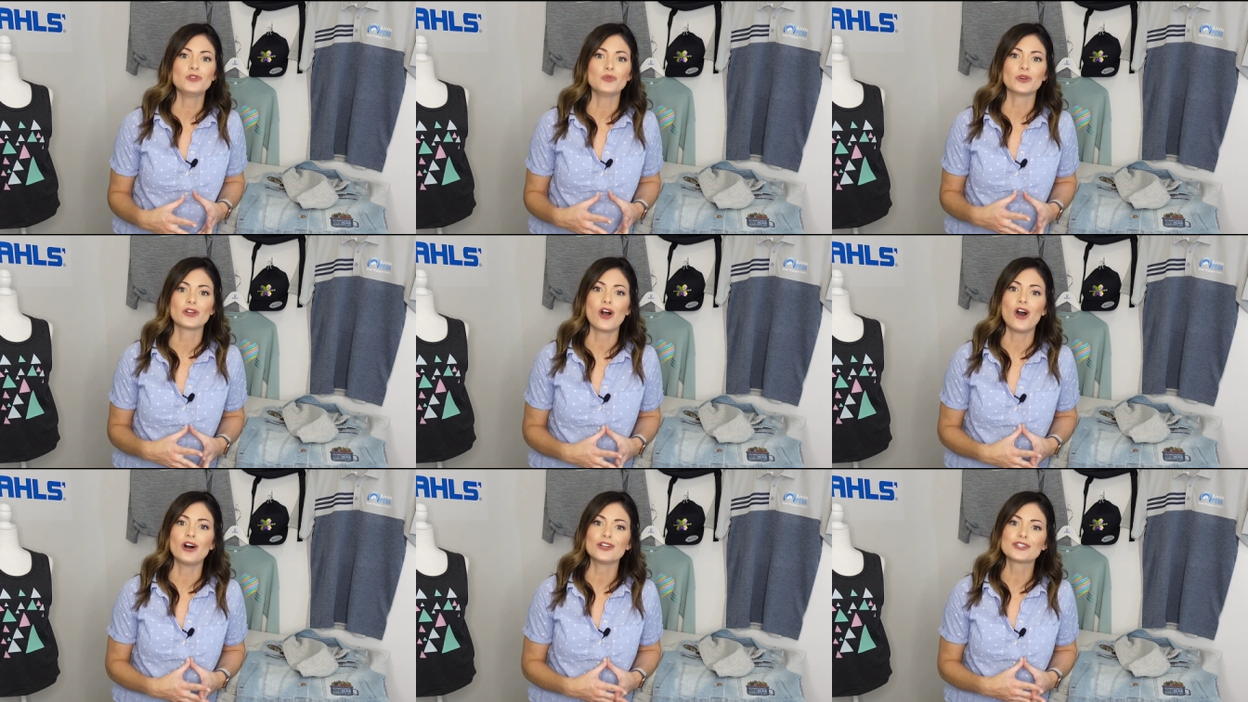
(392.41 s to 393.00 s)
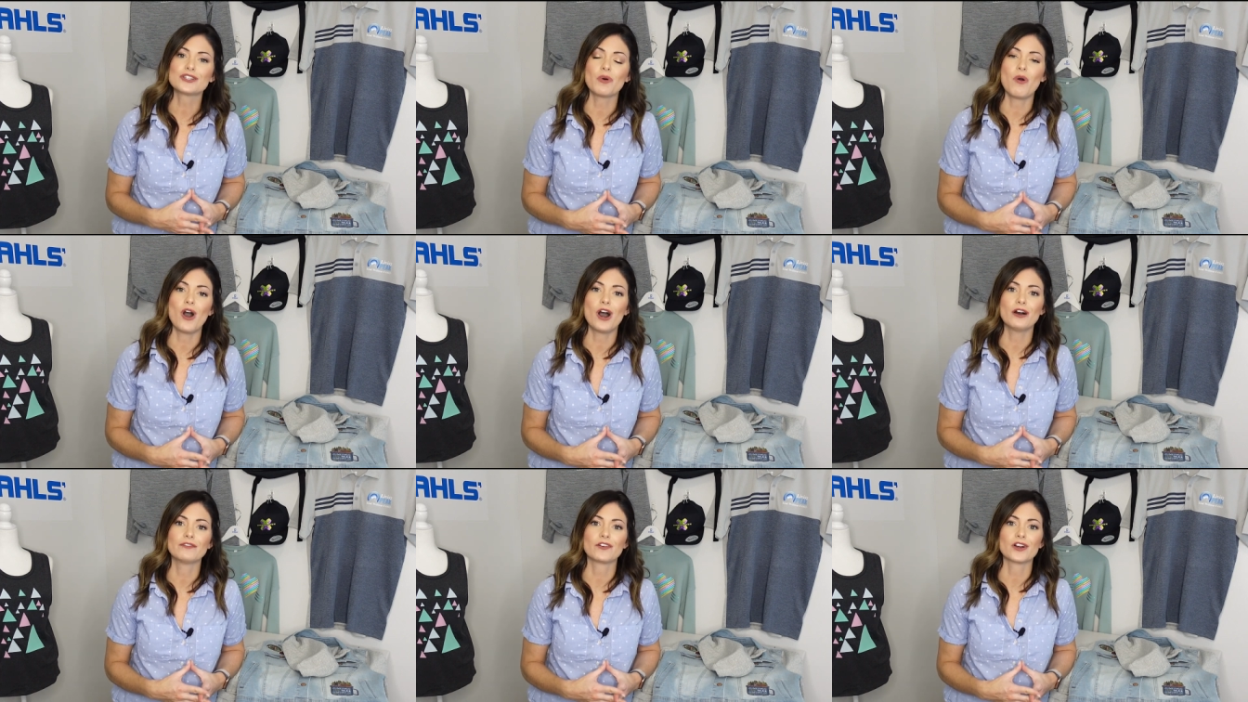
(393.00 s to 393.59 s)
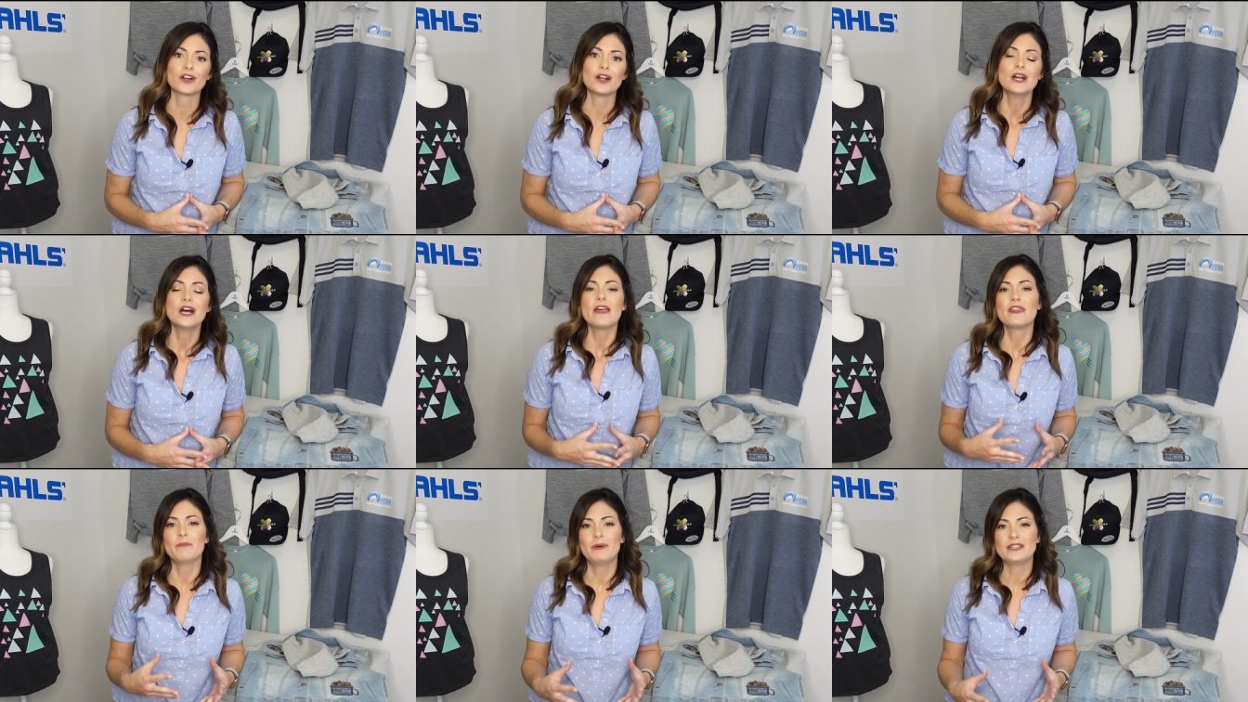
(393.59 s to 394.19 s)
you could also offer
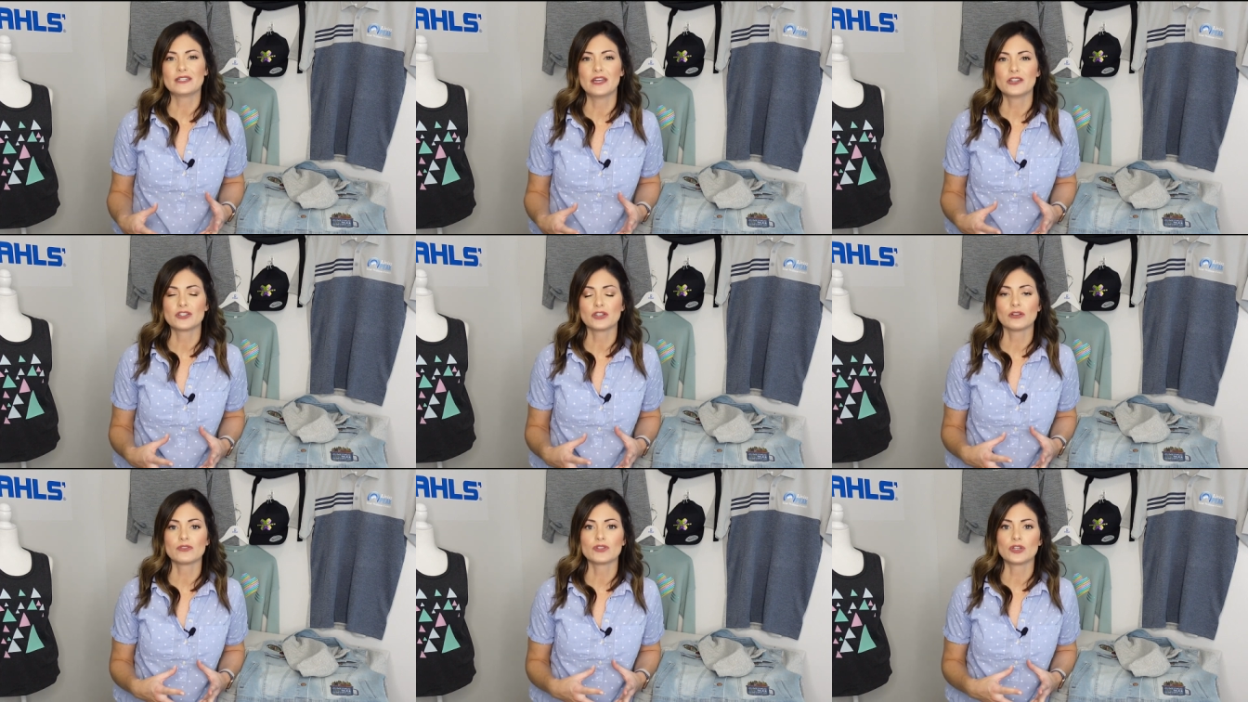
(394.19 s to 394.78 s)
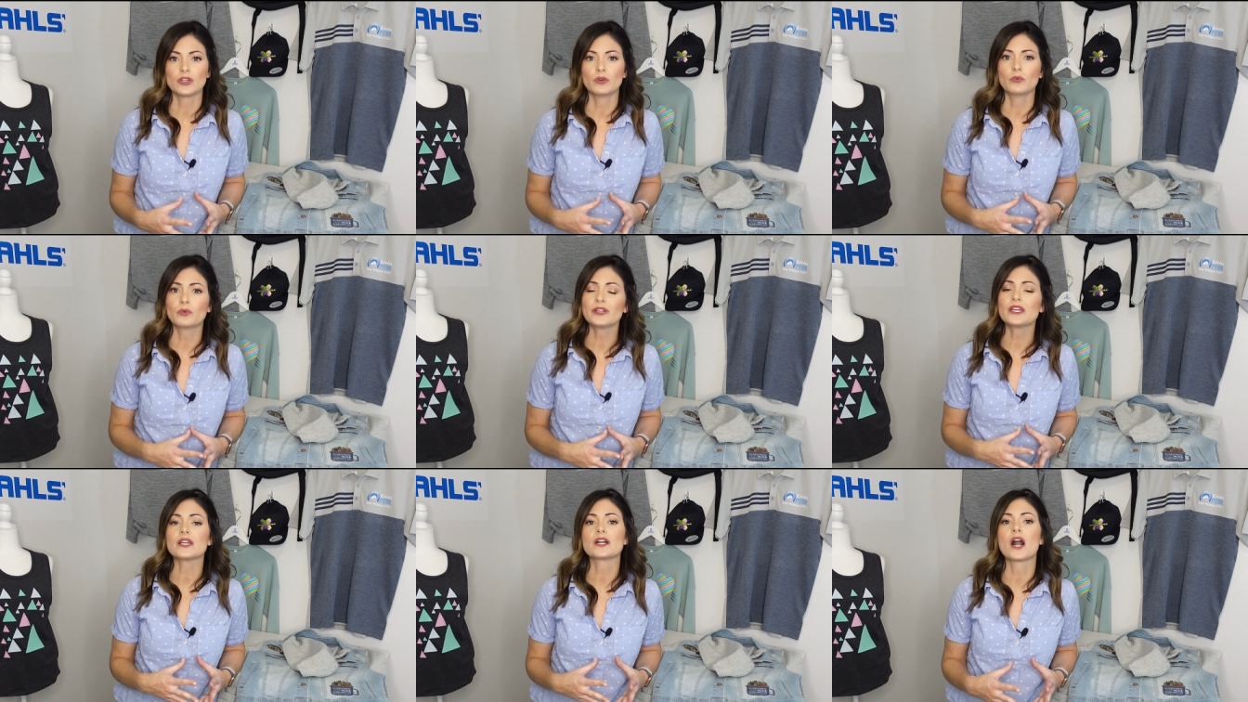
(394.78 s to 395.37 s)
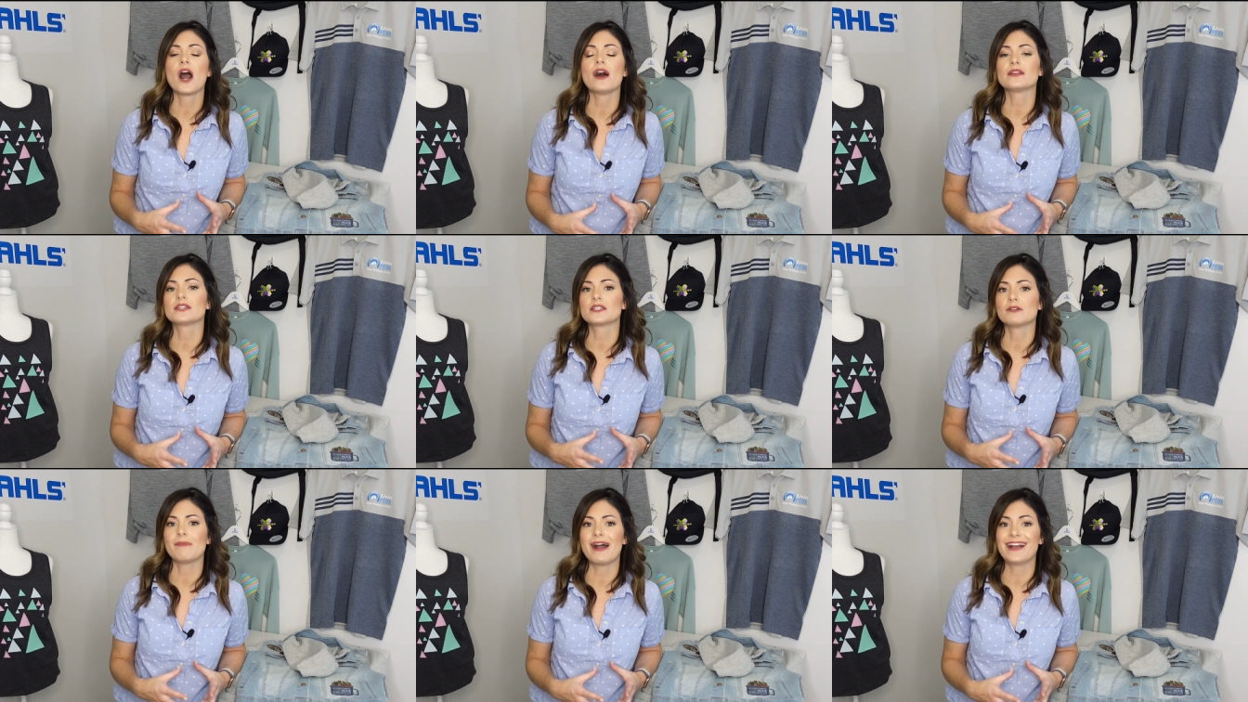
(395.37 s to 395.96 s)
the potential to really
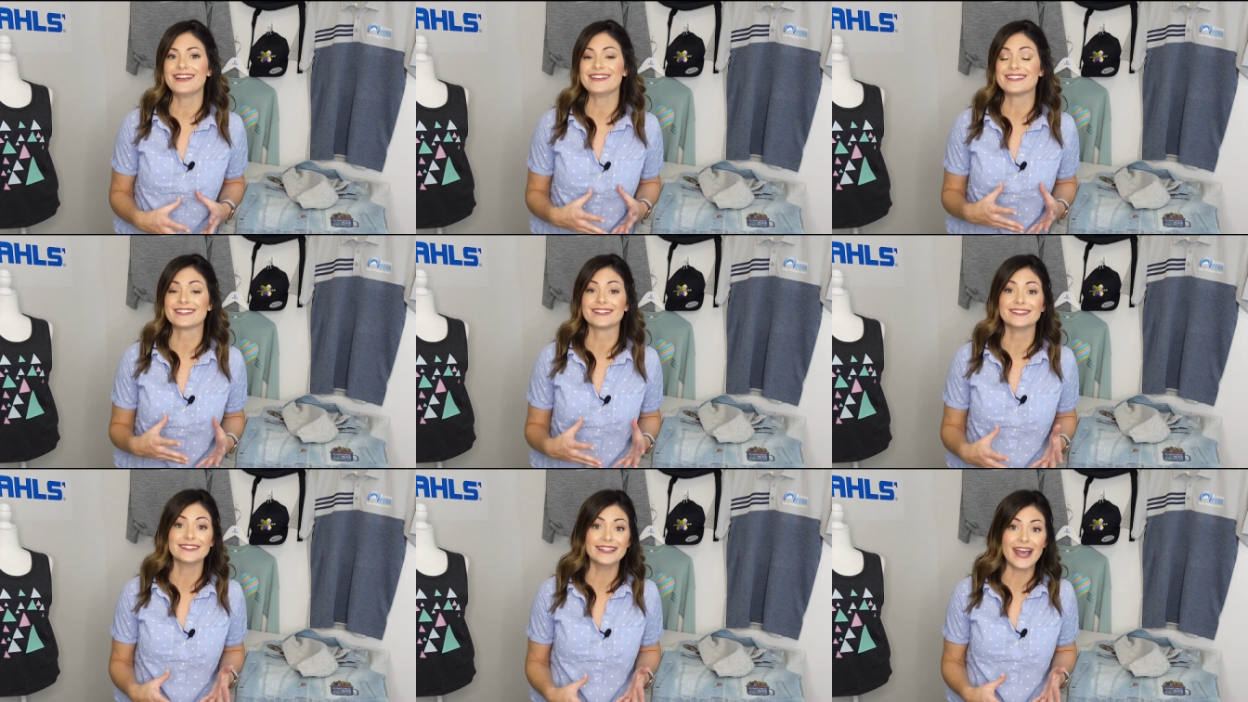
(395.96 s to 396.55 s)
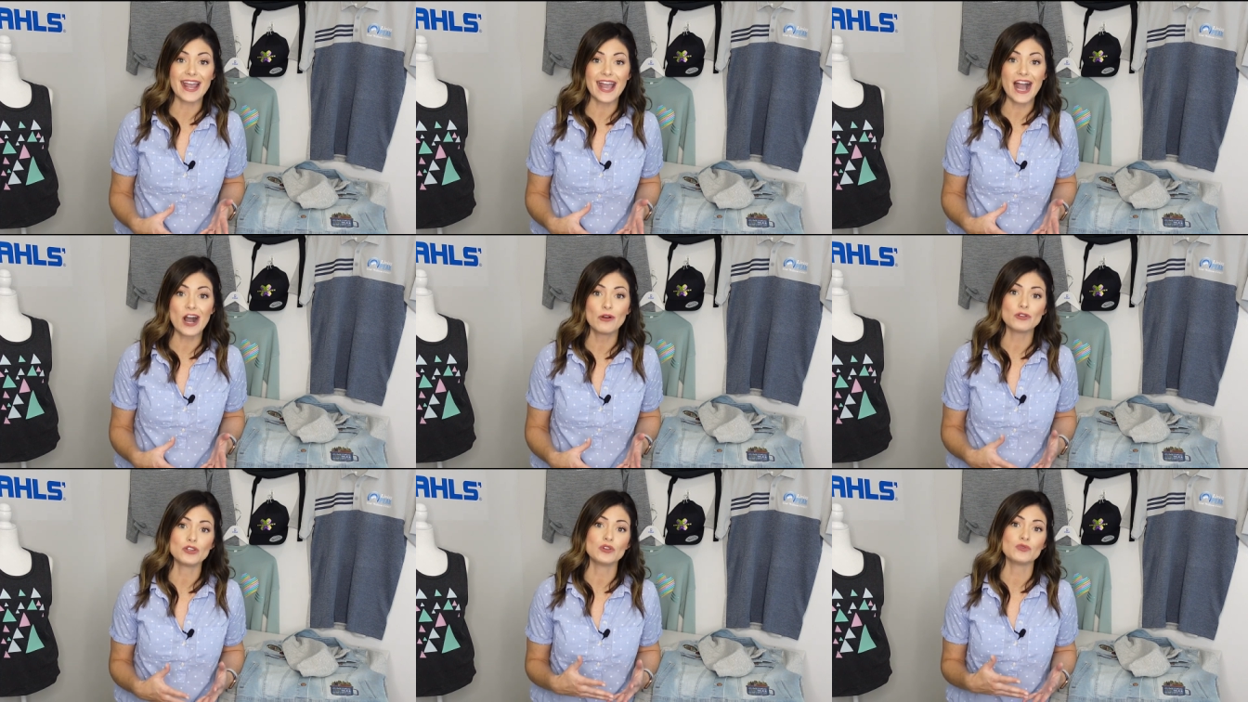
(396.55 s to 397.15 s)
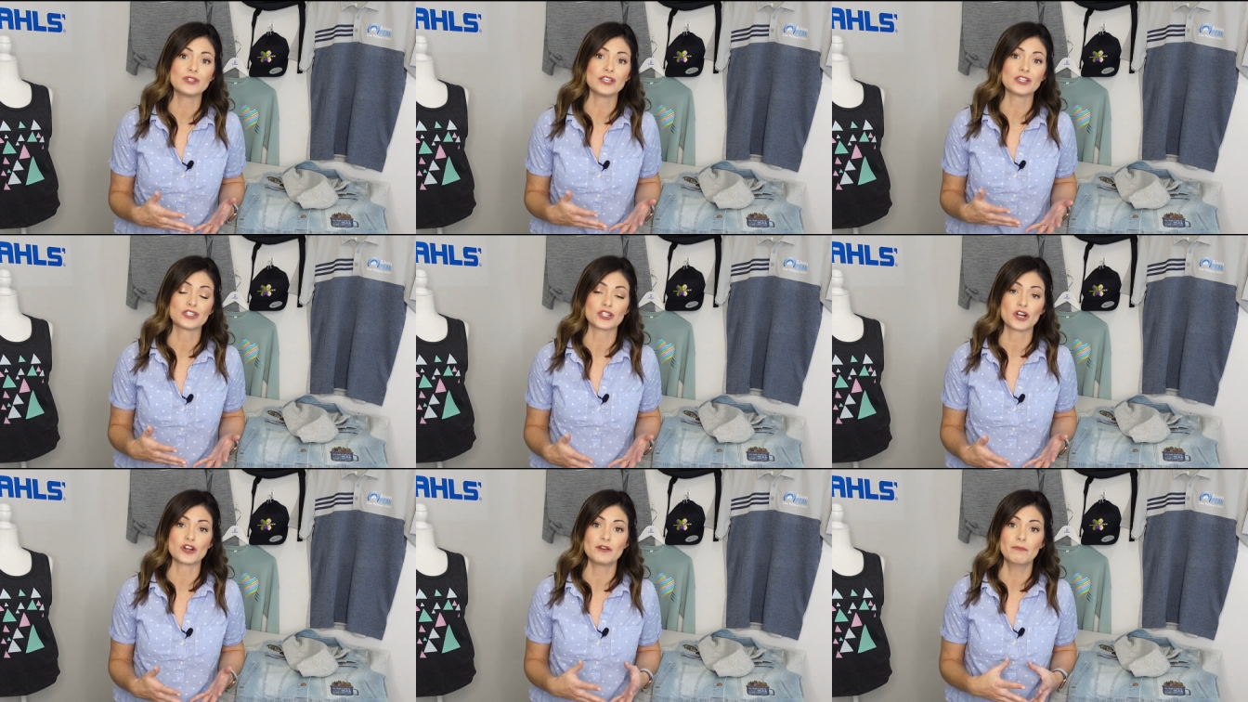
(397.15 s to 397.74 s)
customize the layout using
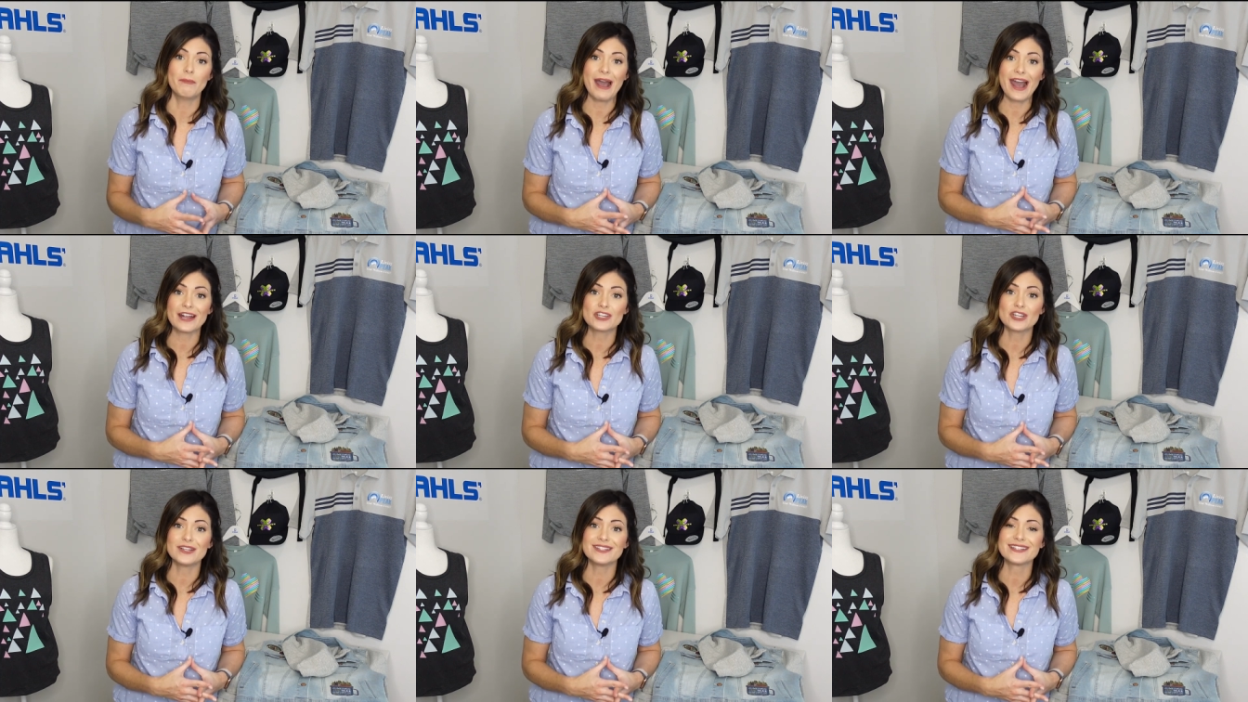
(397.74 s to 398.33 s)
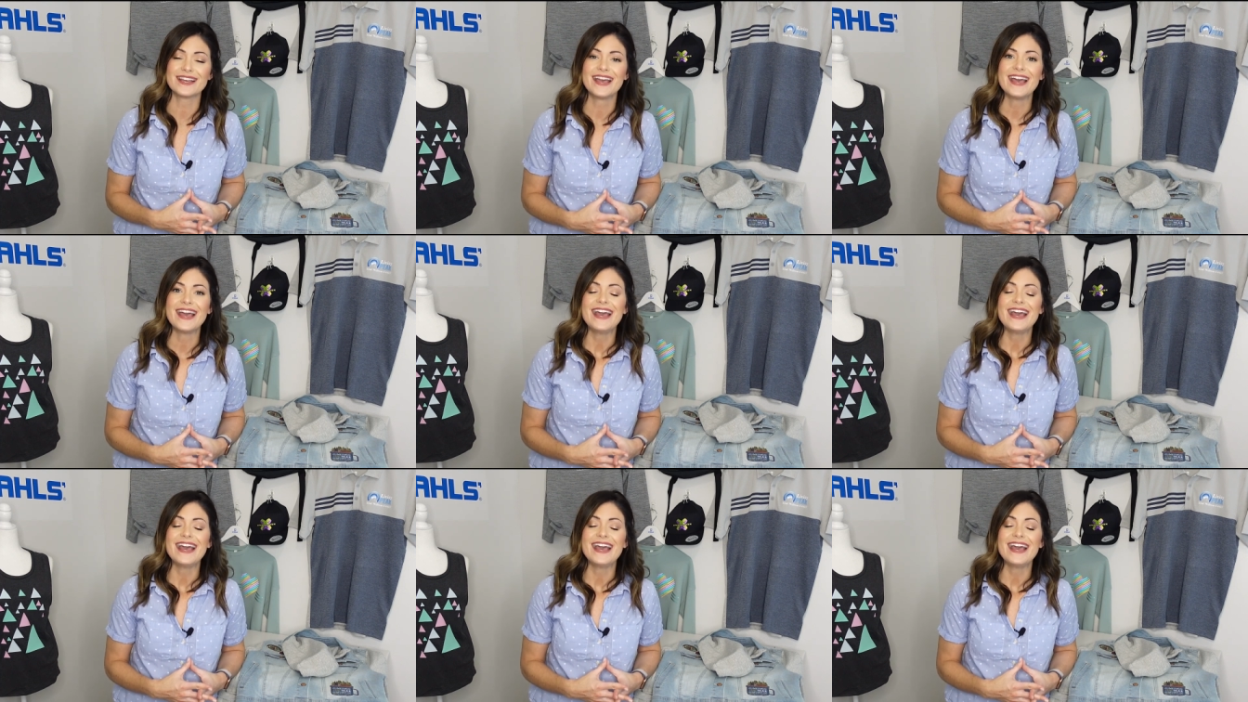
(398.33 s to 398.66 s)
certain patches